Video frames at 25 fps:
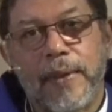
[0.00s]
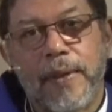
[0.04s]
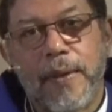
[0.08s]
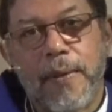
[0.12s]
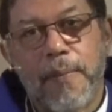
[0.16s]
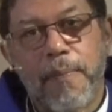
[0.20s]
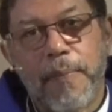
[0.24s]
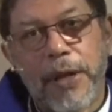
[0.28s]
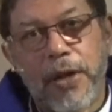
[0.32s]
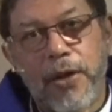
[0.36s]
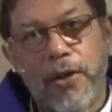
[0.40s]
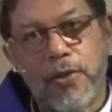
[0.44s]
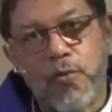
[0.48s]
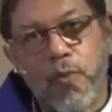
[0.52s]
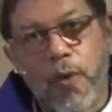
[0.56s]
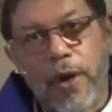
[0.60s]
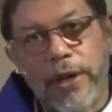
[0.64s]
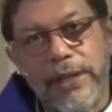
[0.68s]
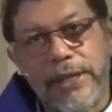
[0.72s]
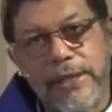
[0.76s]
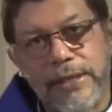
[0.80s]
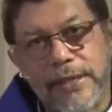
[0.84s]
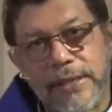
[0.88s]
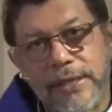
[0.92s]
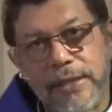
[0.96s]
Because what
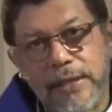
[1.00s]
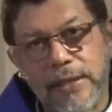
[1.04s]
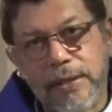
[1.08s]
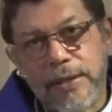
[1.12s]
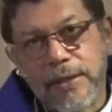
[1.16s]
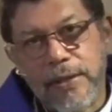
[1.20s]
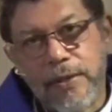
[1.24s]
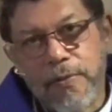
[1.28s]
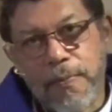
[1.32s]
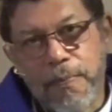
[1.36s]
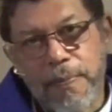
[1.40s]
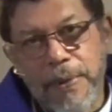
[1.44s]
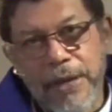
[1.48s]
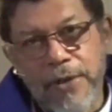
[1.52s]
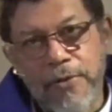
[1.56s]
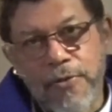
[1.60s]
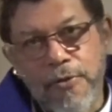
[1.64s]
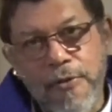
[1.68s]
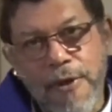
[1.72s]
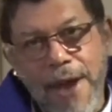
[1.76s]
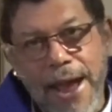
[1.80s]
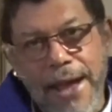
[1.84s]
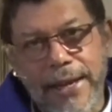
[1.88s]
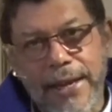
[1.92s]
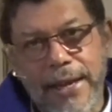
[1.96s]
is being
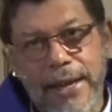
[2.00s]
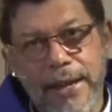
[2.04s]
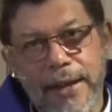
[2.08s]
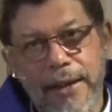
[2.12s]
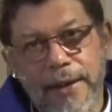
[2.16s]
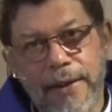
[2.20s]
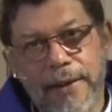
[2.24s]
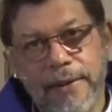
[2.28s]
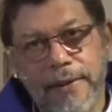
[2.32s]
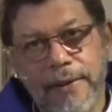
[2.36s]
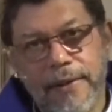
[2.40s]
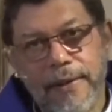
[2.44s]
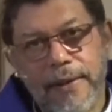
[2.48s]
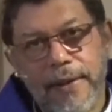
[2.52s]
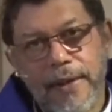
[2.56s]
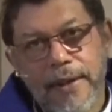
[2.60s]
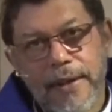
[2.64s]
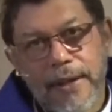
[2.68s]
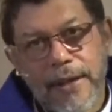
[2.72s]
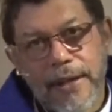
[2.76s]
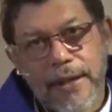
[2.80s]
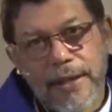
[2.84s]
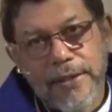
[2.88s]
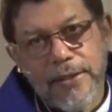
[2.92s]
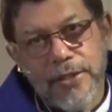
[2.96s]
read here
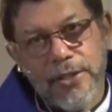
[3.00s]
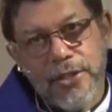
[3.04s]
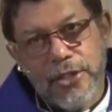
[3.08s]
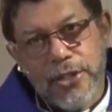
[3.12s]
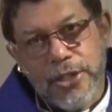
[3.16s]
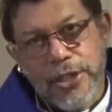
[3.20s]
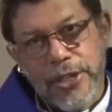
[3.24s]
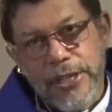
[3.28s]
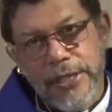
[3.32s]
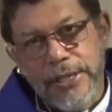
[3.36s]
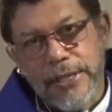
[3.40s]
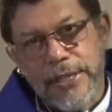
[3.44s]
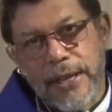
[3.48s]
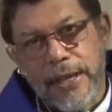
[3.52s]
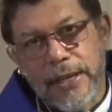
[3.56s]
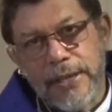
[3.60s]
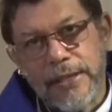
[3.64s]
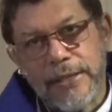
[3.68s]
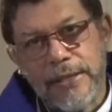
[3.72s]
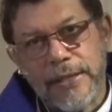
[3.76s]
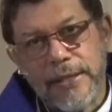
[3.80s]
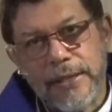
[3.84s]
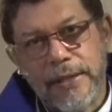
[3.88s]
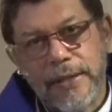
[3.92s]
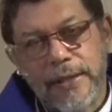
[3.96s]
is
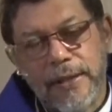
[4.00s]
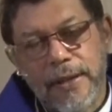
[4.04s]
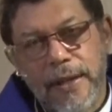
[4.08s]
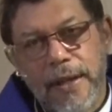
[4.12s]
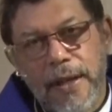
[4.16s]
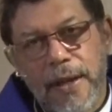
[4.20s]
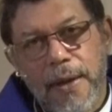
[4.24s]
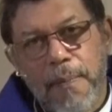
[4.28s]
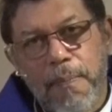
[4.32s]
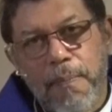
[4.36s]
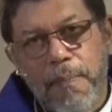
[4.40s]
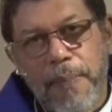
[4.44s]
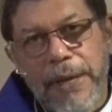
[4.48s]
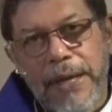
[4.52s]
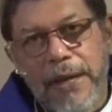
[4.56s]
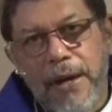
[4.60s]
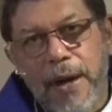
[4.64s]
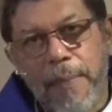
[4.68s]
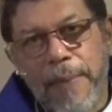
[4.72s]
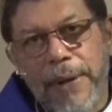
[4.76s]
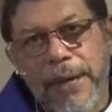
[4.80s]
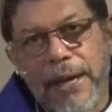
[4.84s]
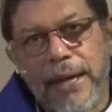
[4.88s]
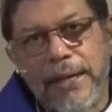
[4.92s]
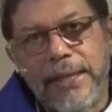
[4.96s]
Jesus
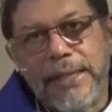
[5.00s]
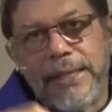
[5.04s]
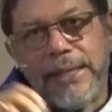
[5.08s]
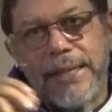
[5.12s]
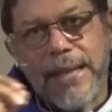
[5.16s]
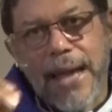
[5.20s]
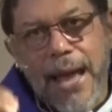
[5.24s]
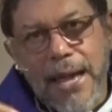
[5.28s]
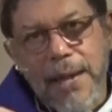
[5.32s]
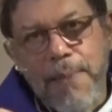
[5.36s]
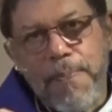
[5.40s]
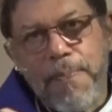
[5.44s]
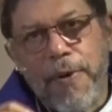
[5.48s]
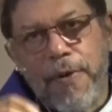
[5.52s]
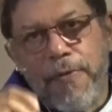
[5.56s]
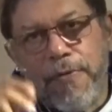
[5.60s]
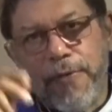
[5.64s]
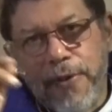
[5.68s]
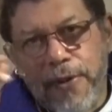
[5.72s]
becoming a type